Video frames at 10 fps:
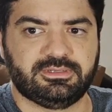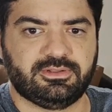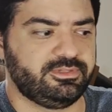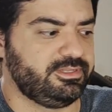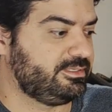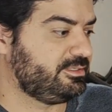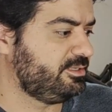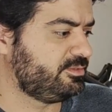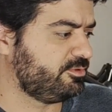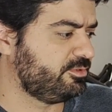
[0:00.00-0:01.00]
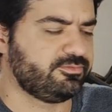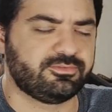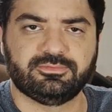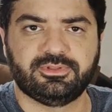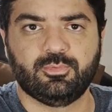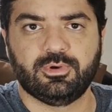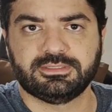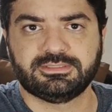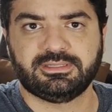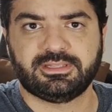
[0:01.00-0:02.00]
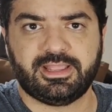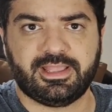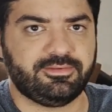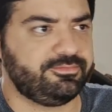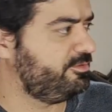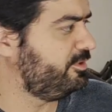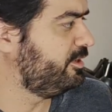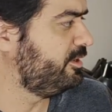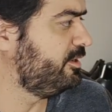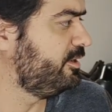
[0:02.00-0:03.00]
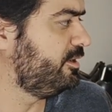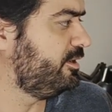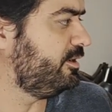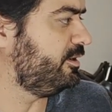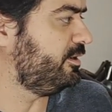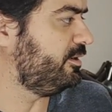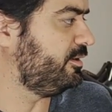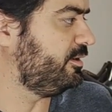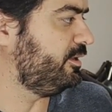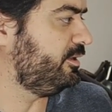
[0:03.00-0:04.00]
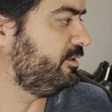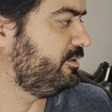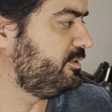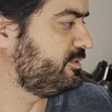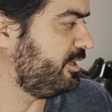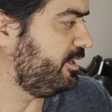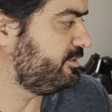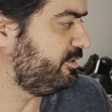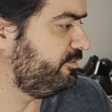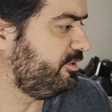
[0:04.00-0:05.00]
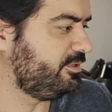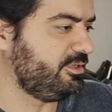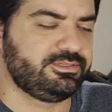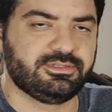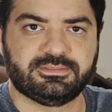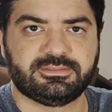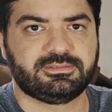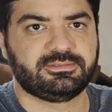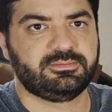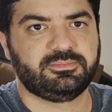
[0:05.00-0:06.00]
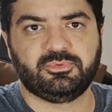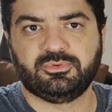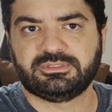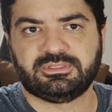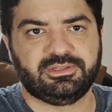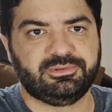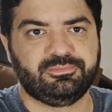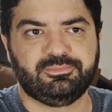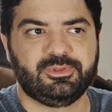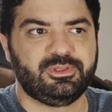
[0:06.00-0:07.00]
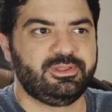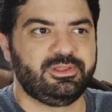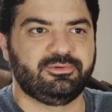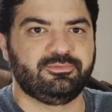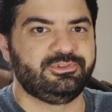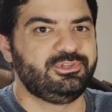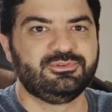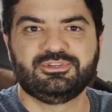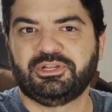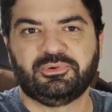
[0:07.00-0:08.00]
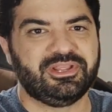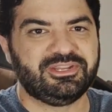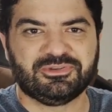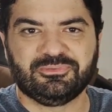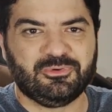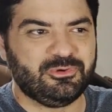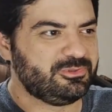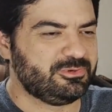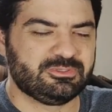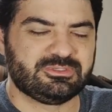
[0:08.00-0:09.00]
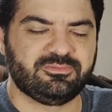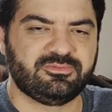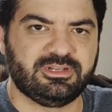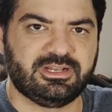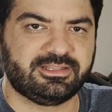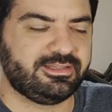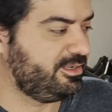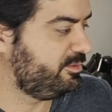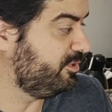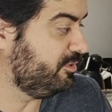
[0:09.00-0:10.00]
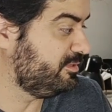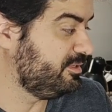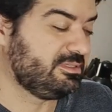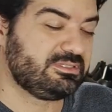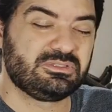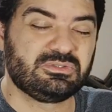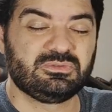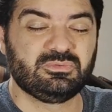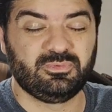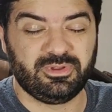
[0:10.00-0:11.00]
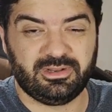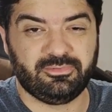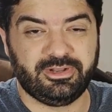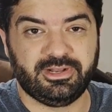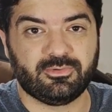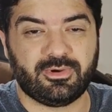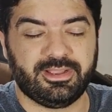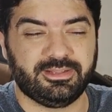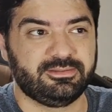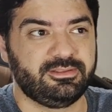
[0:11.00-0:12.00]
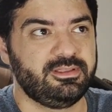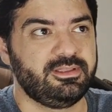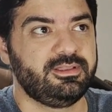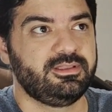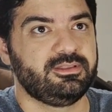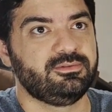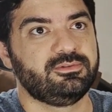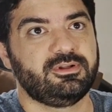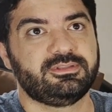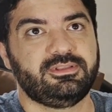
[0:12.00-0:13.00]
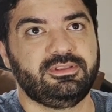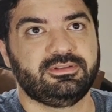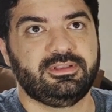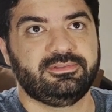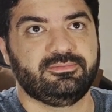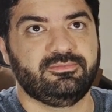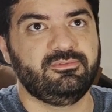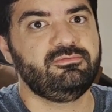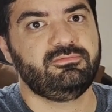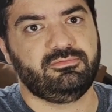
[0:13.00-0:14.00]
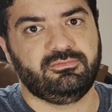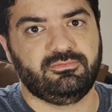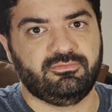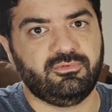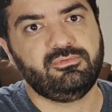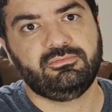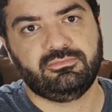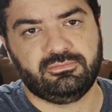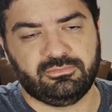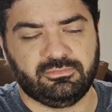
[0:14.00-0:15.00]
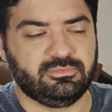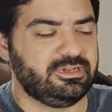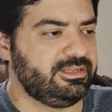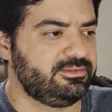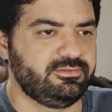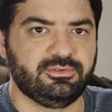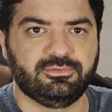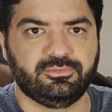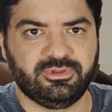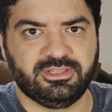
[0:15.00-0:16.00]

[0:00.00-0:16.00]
nowadays, at least from the ones that I have. In this case, I think they just put some new generation motor or something like that, because it's really quiet. You do not hear that vroom that you